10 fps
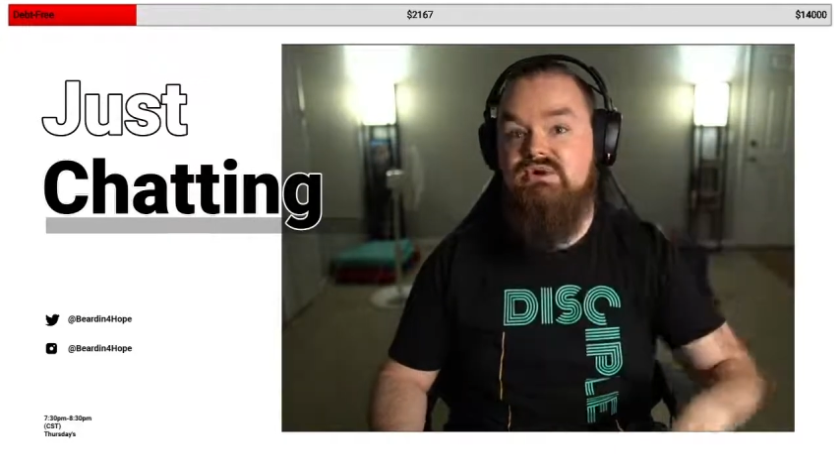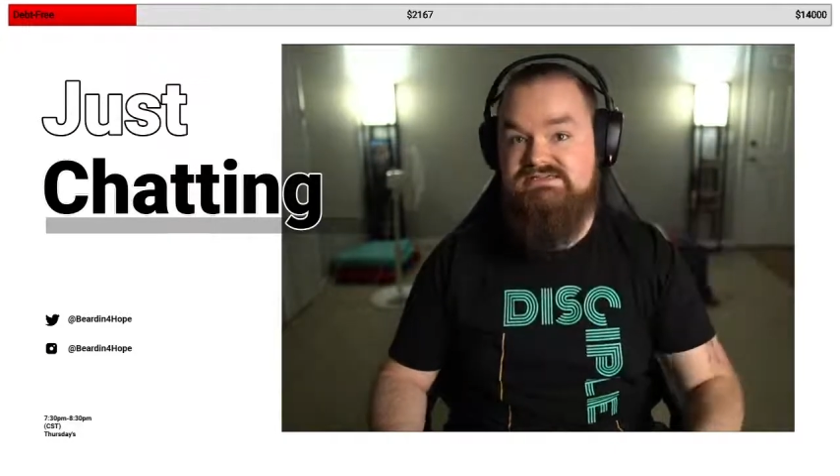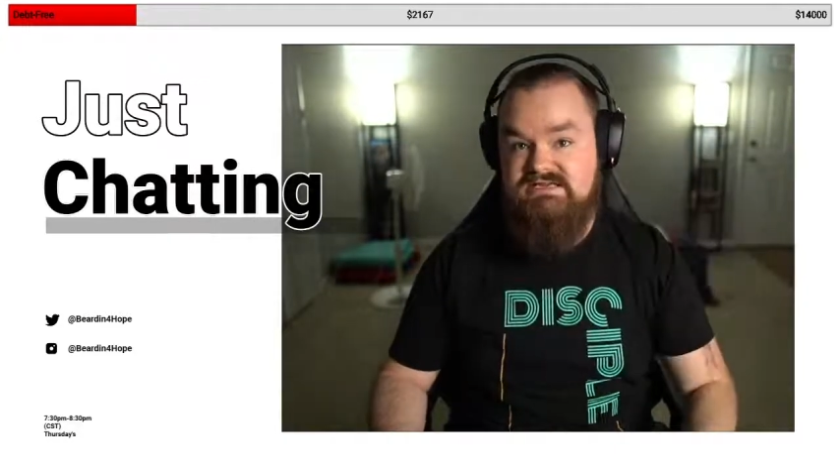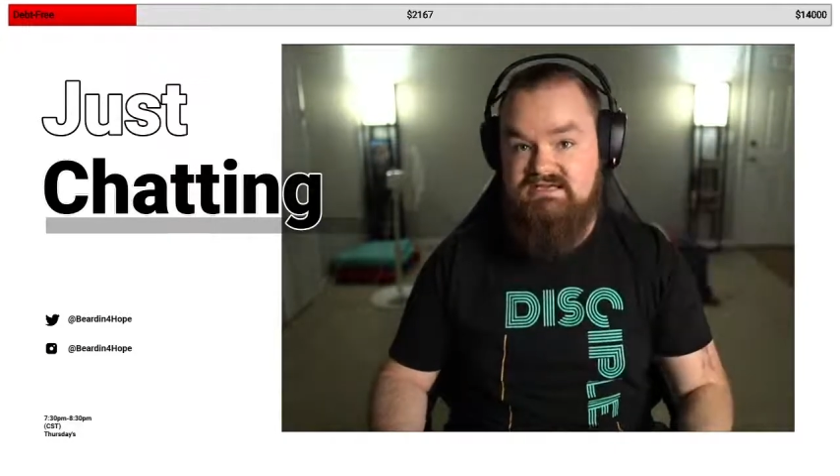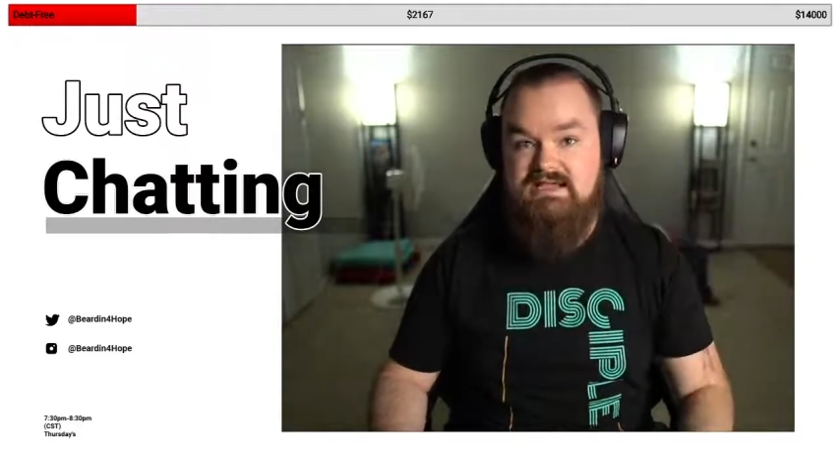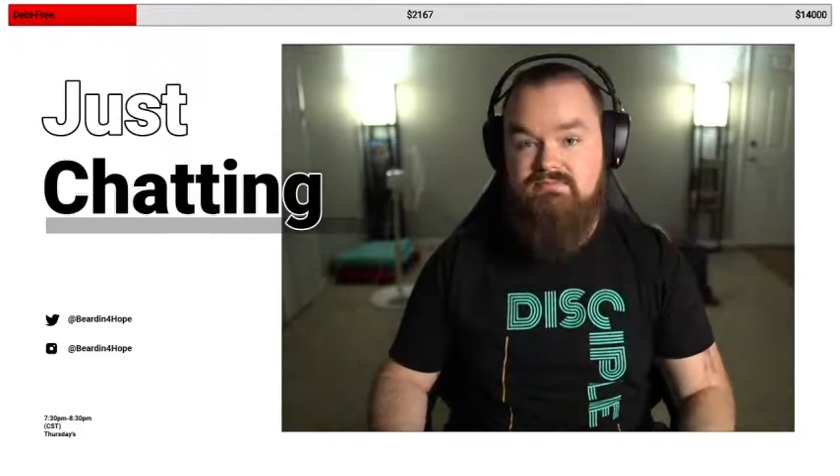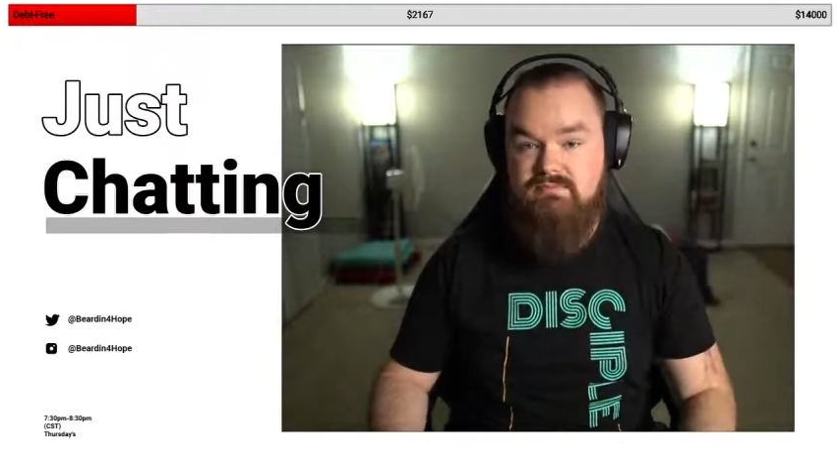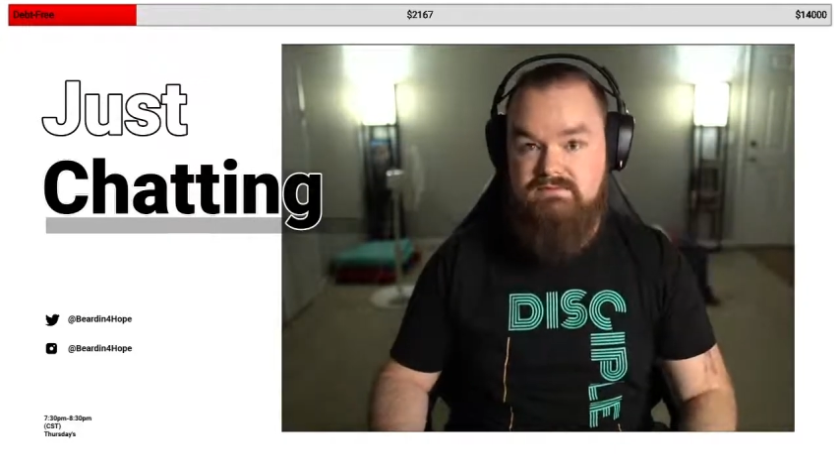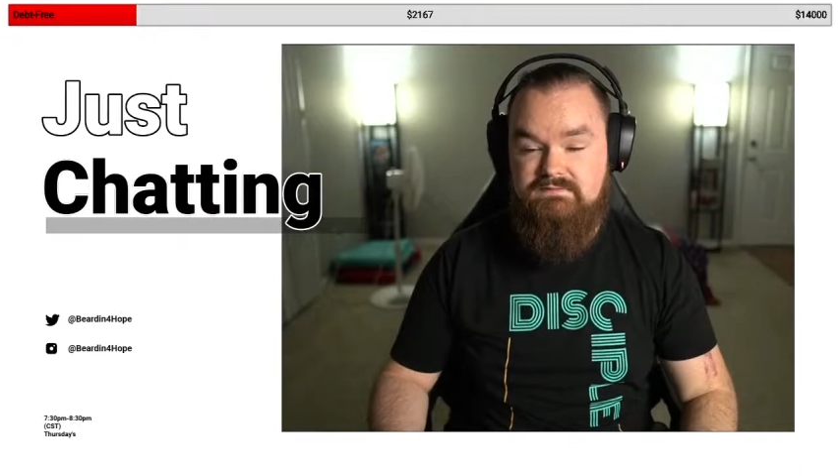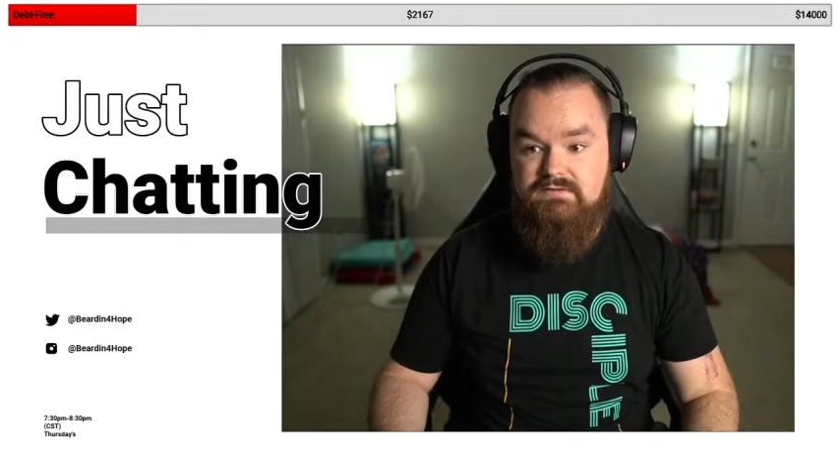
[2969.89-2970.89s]
it's not
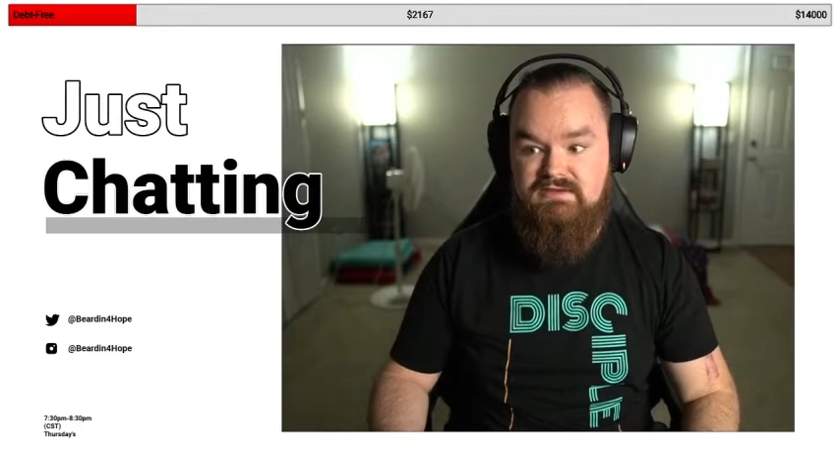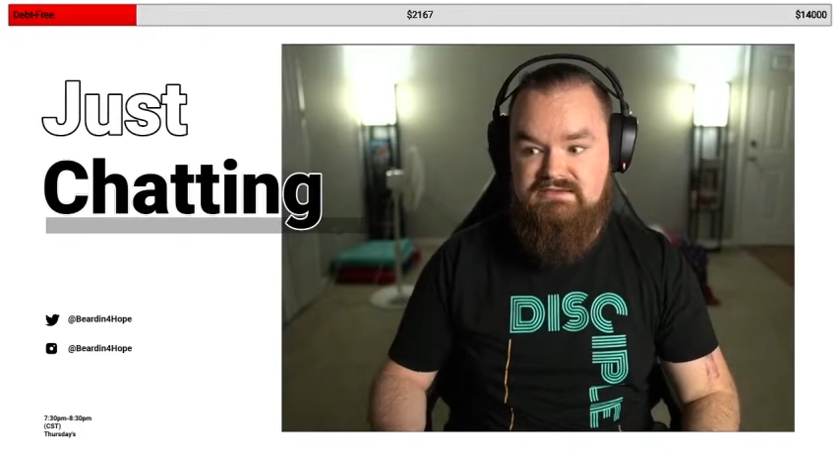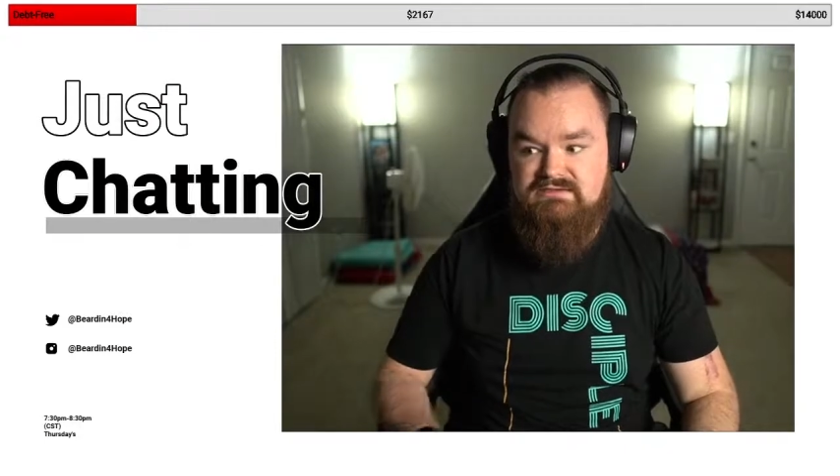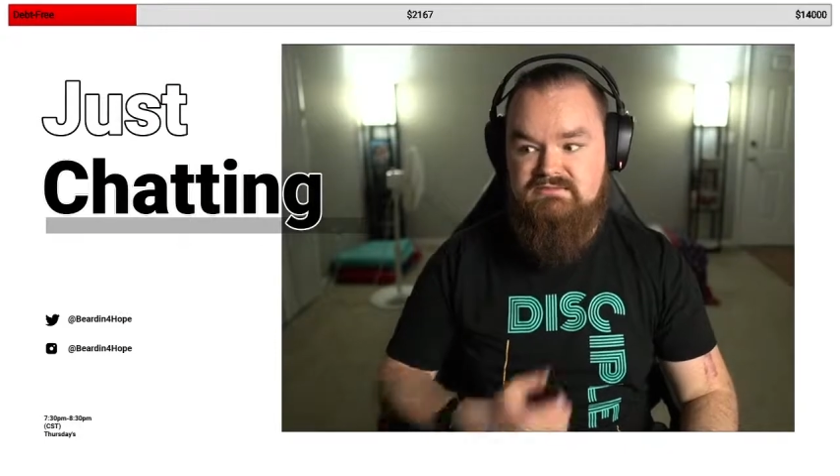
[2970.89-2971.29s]
capable of doing